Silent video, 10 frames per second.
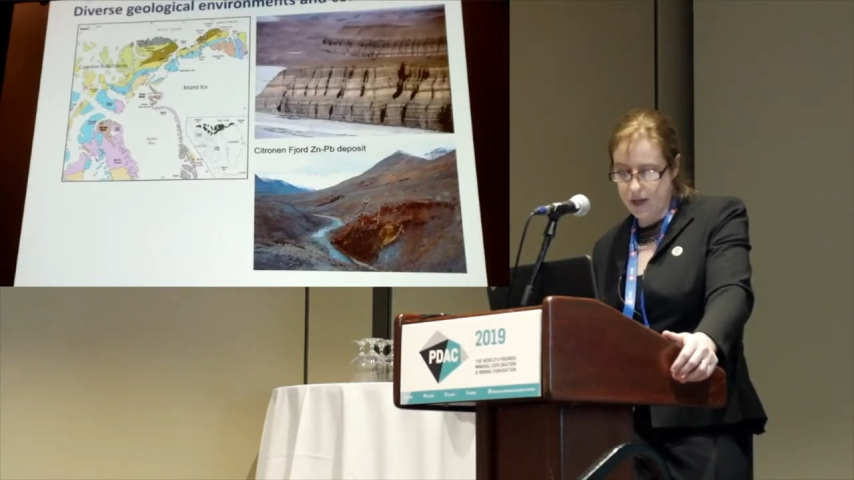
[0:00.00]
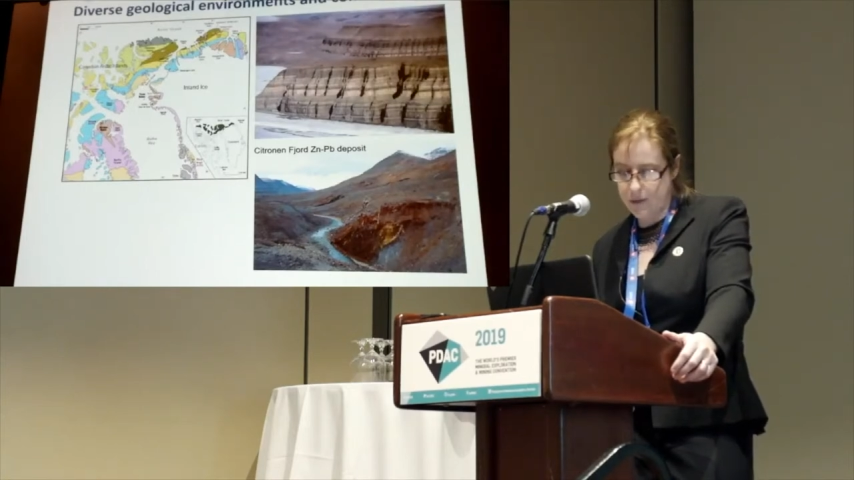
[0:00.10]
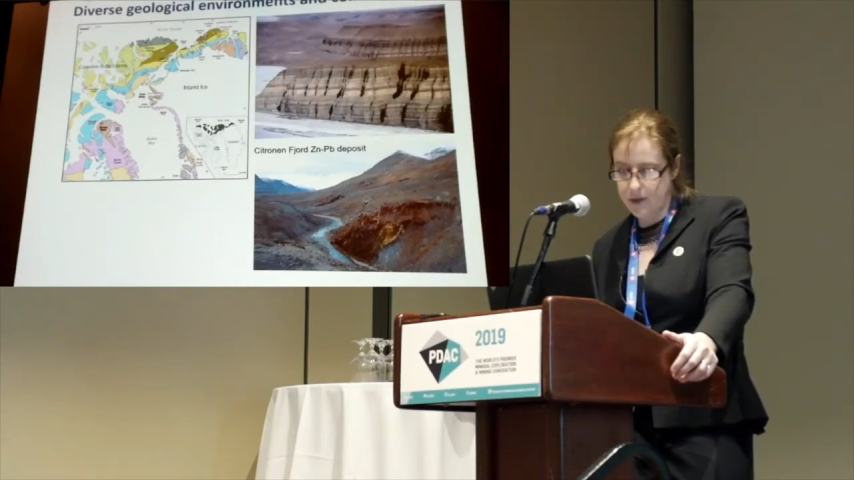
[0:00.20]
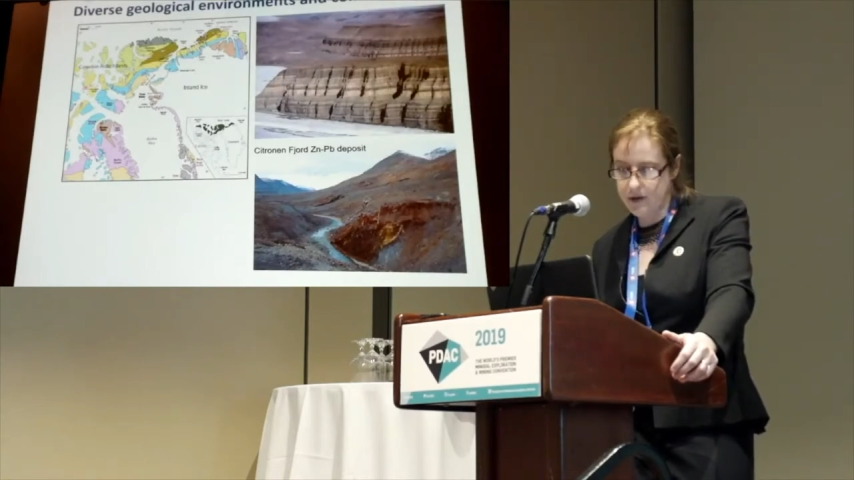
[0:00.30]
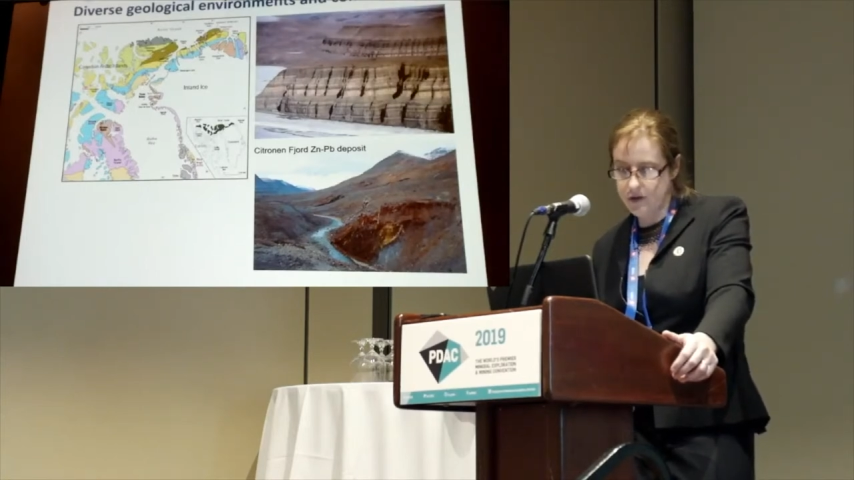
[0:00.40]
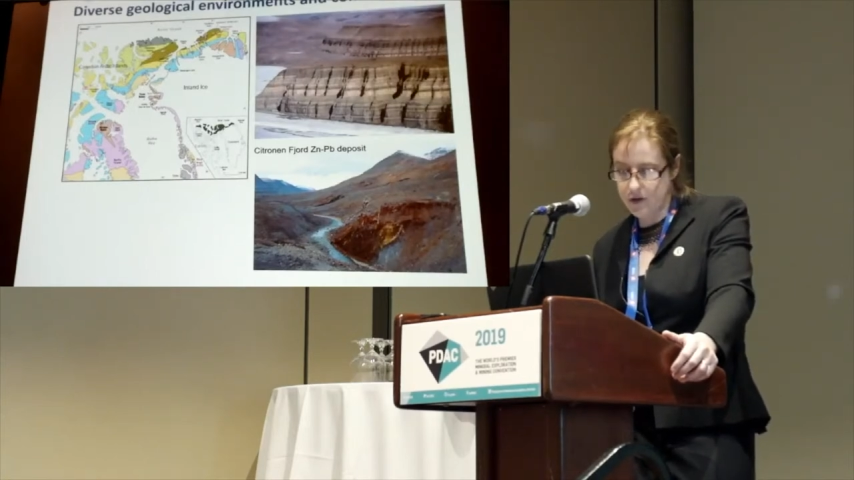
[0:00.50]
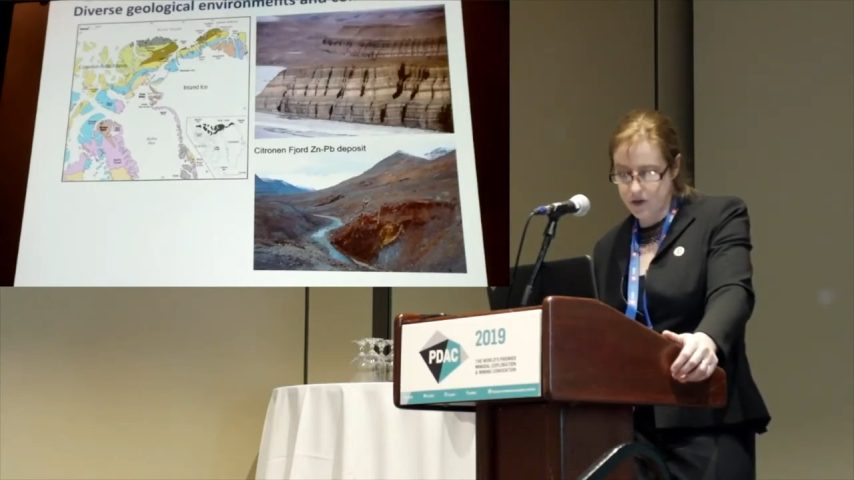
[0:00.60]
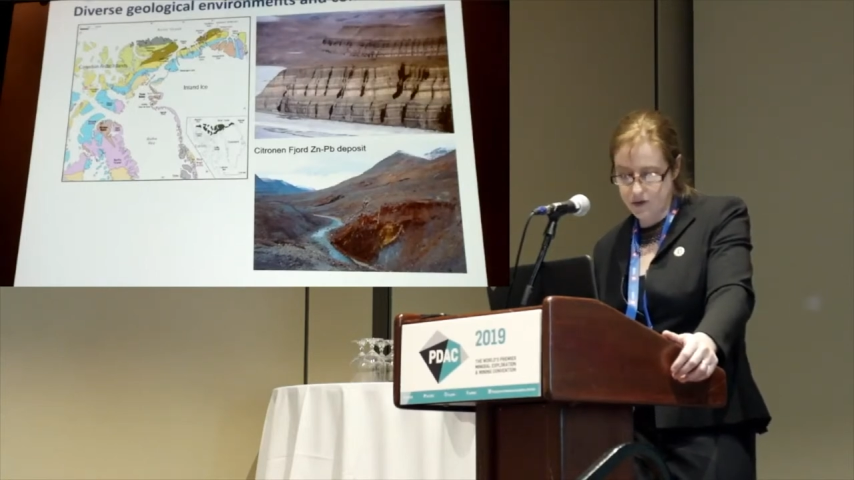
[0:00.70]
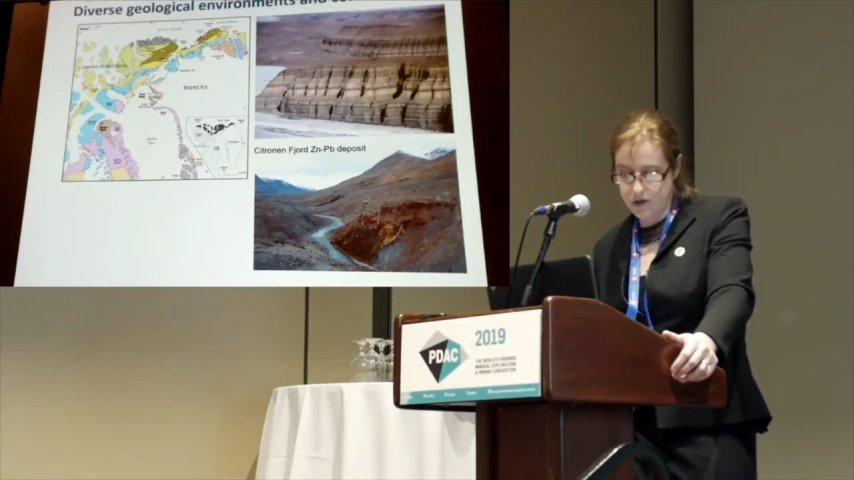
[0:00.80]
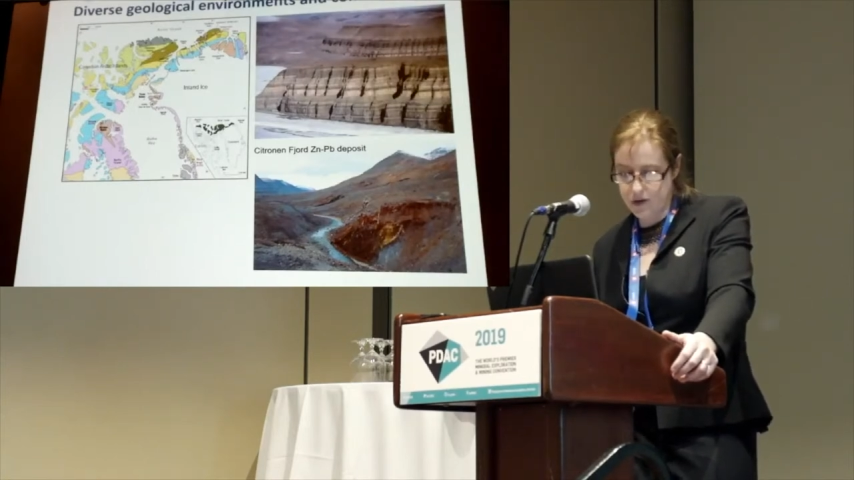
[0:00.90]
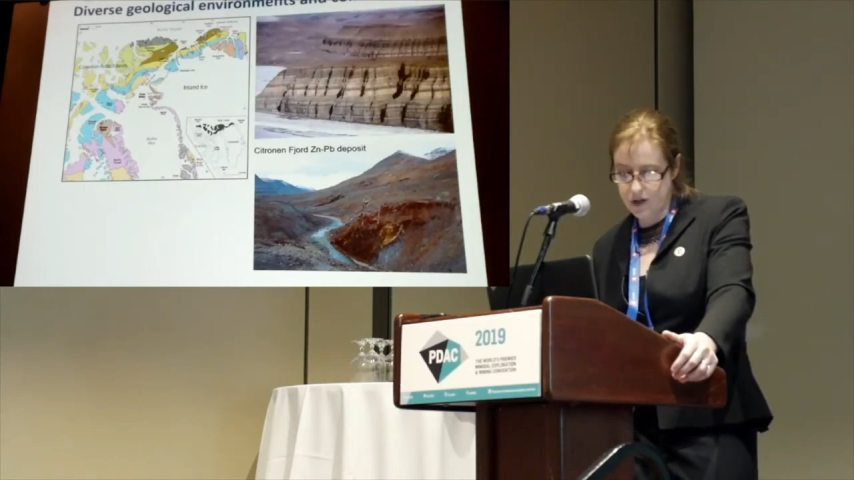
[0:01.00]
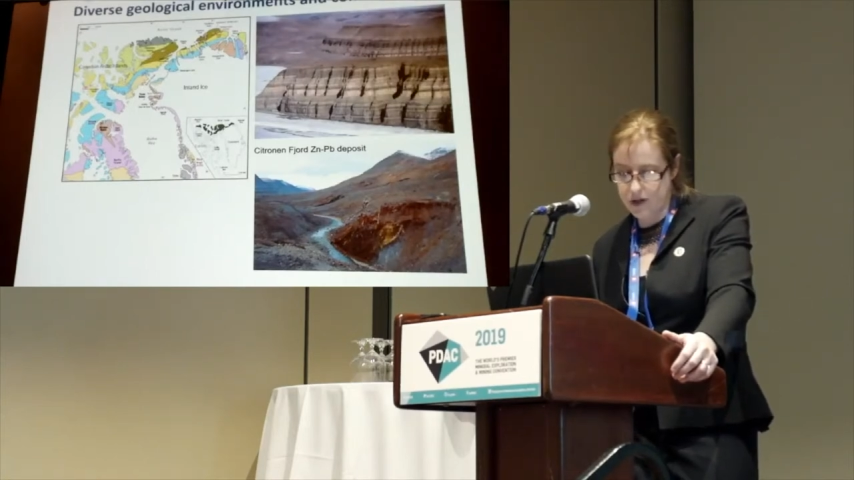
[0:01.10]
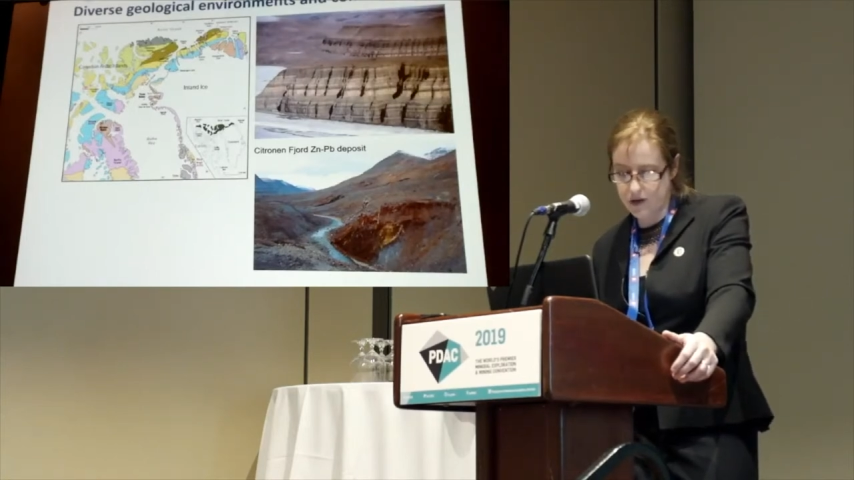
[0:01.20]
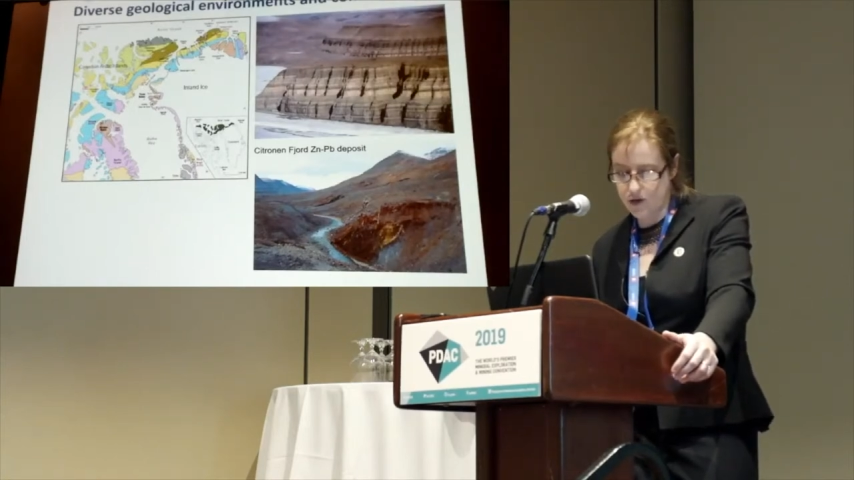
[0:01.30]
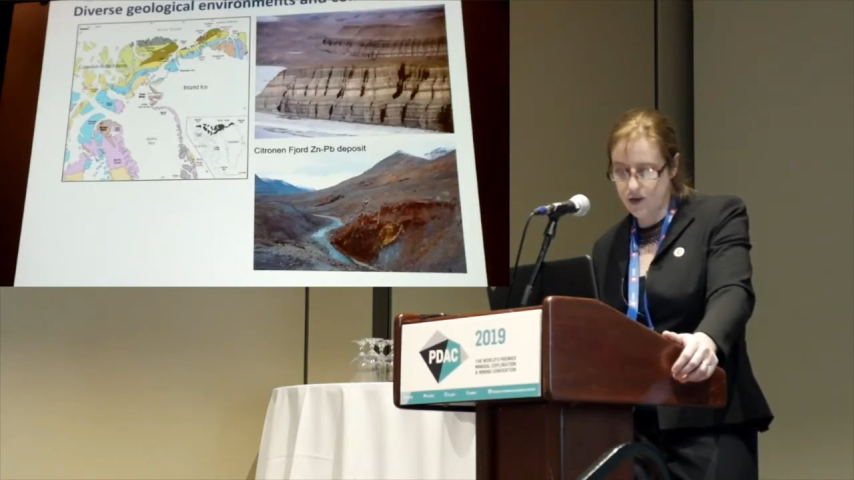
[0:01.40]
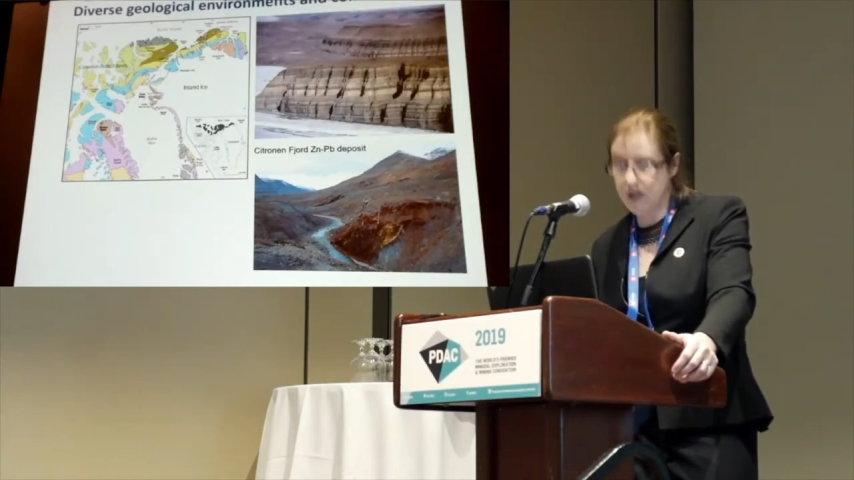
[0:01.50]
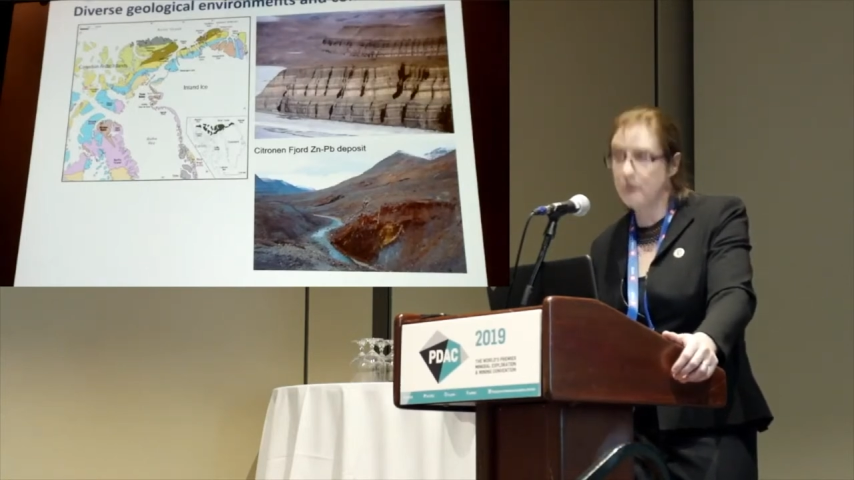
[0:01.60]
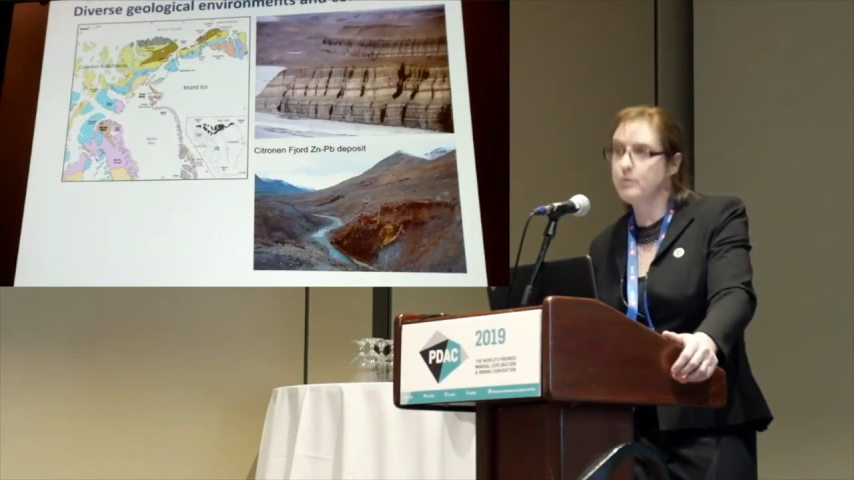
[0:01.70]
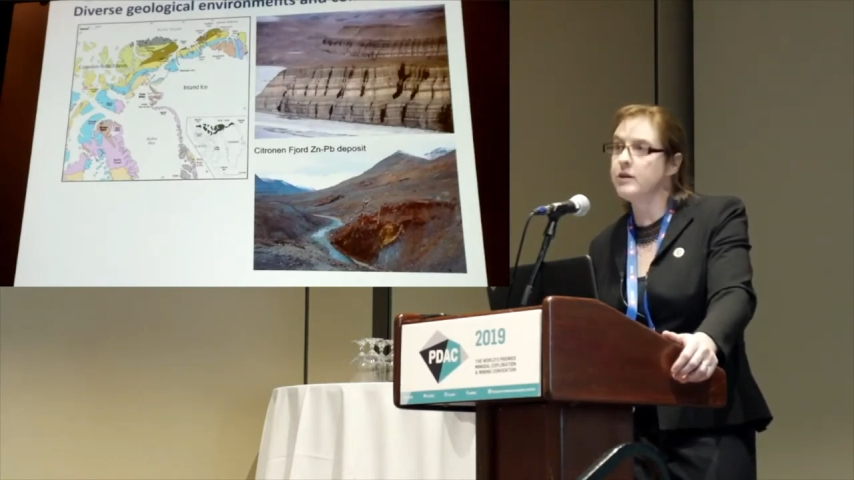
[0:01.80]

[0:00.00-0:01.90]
is the Cambrian to Devonian